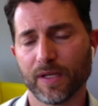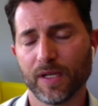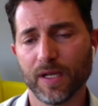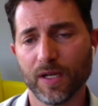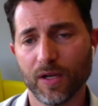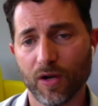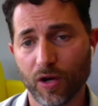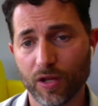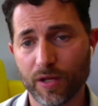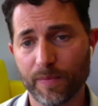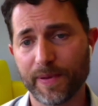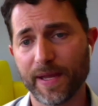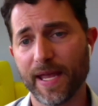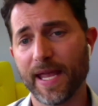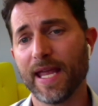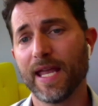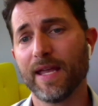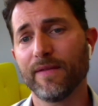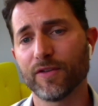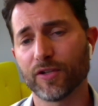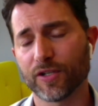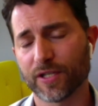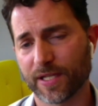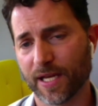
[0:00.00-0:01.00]
On the
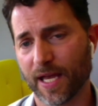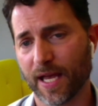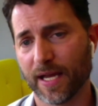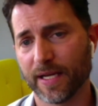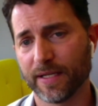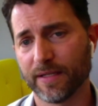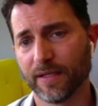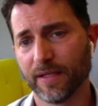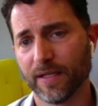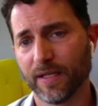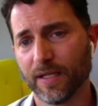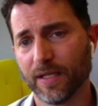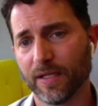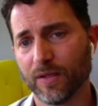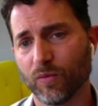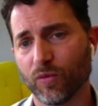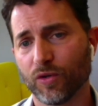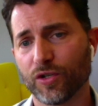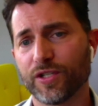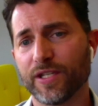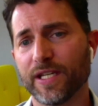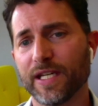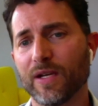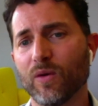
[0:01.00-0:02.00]
behavior side, we're
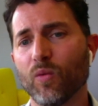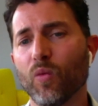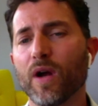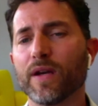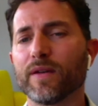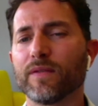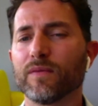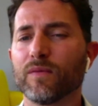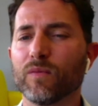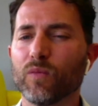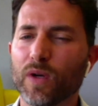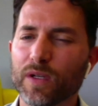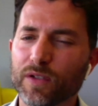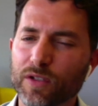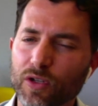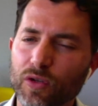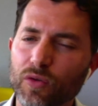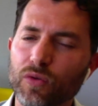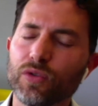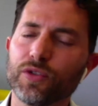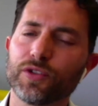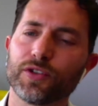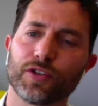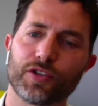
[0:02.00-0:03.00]
seeing what
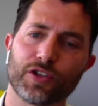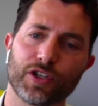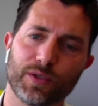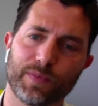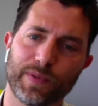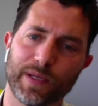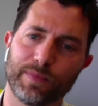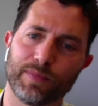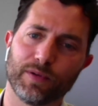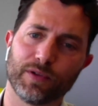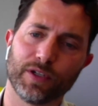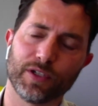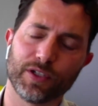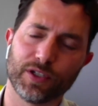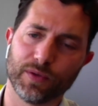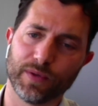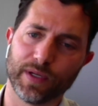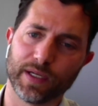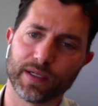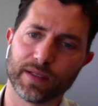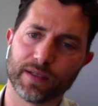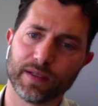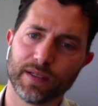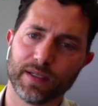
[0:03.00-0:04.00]
Google searches people are
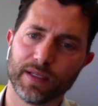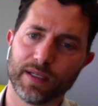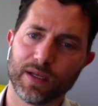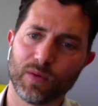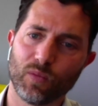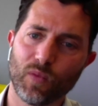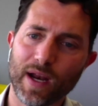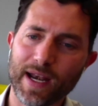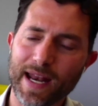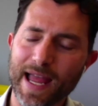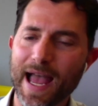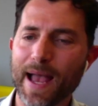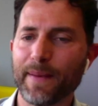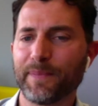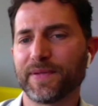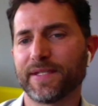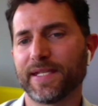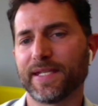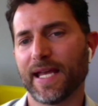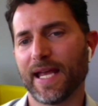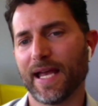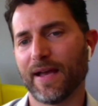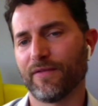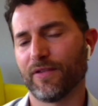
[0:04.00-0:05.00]
doing, what apps
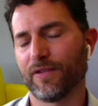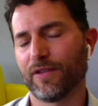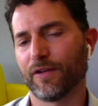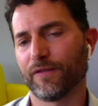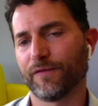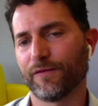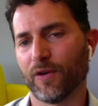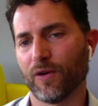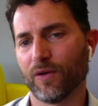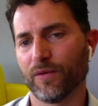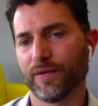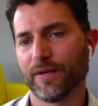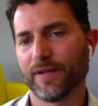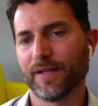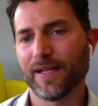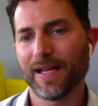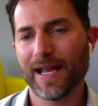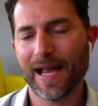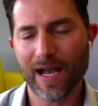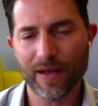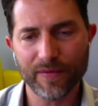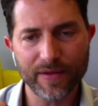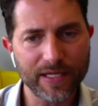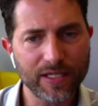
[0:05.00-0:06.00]
they have on their phone,
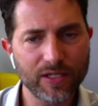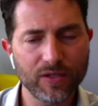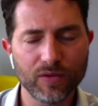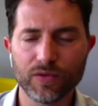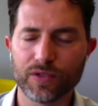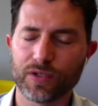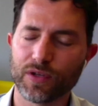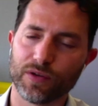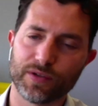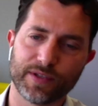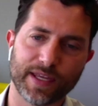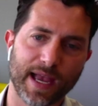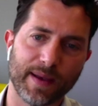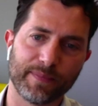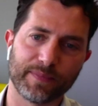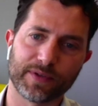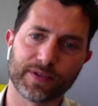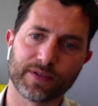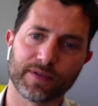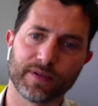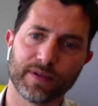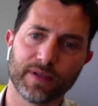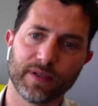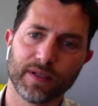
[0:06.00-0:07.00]
how they use those apps.